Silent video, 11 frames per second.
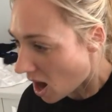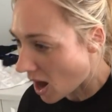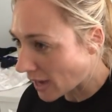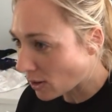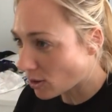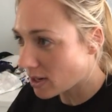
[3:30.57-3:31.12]

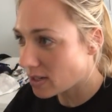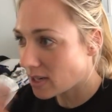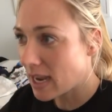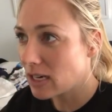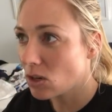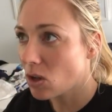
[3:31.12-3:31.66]
I got it
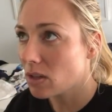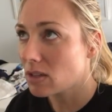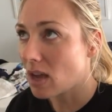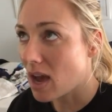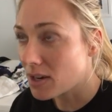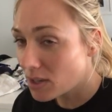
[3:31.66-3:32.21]

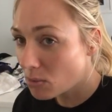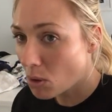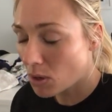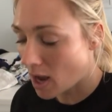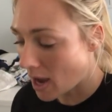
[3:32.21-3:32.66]
$10 under what